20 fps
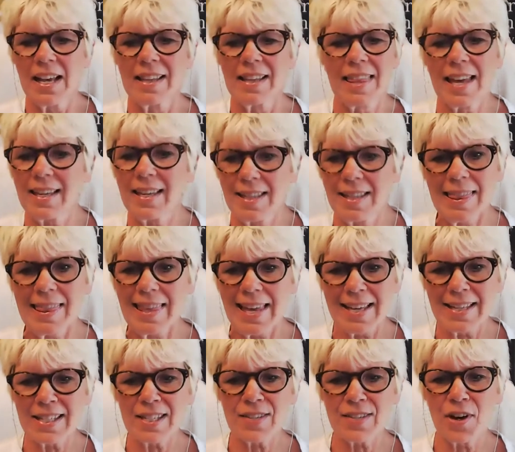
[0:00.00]

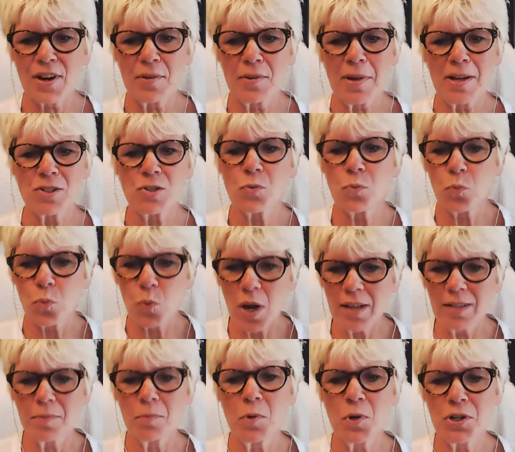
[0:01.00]
Thanks very much.
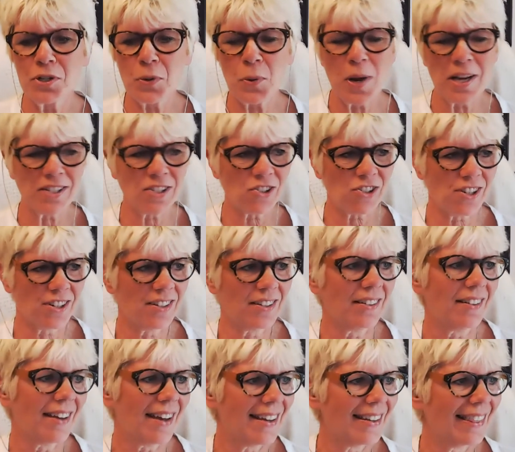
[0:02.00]
One more
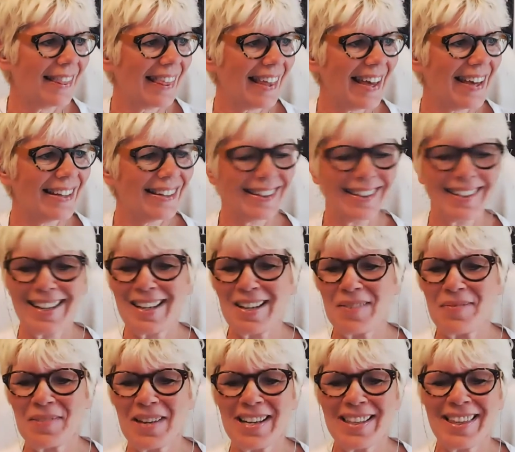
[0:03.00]
question, and then
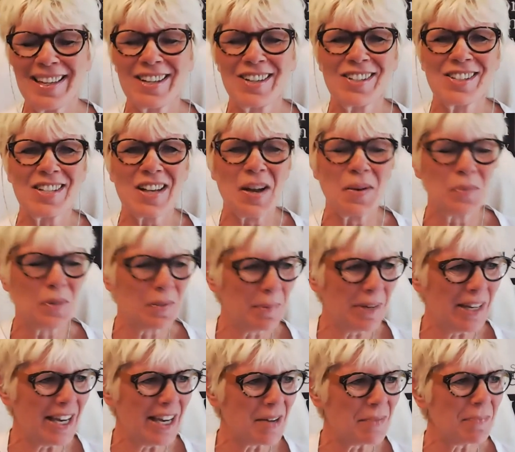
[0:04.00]
I think our time will
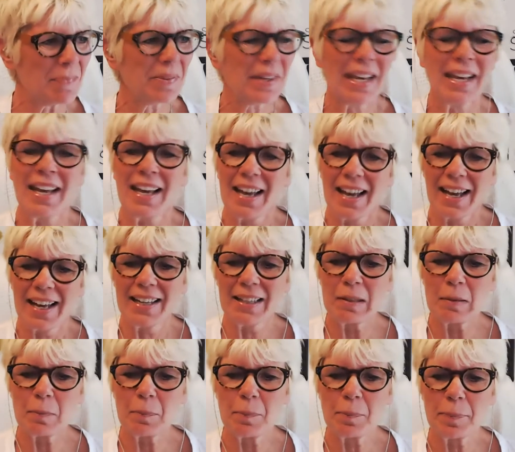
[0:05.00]
be up.
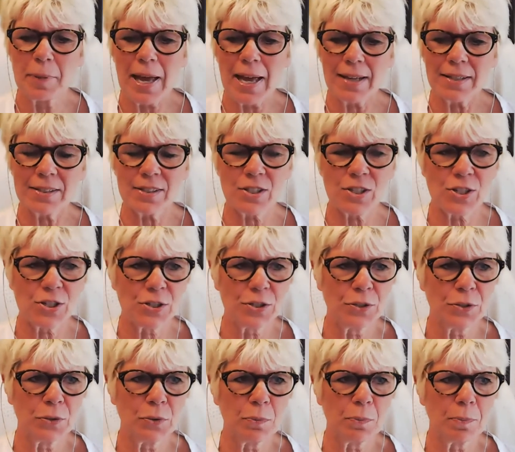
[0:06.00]
And back
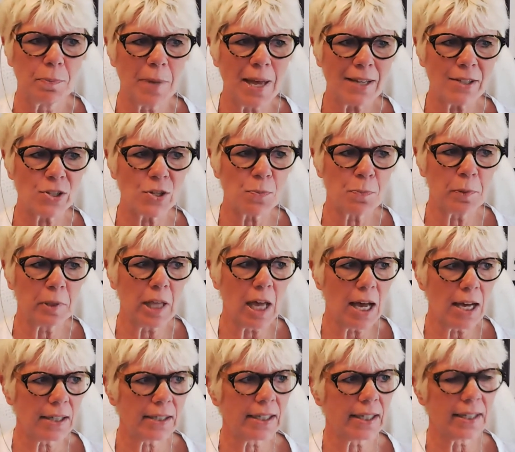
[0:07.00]
to
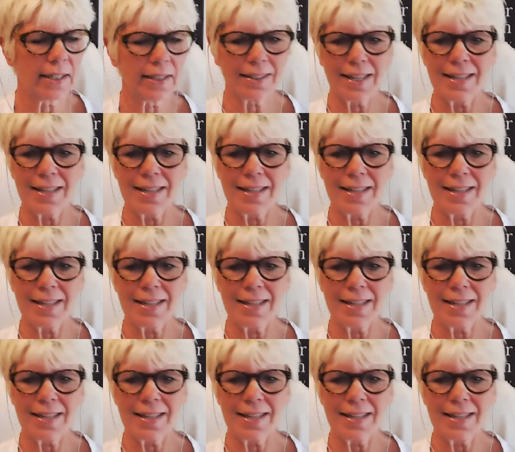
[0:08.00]
blogging.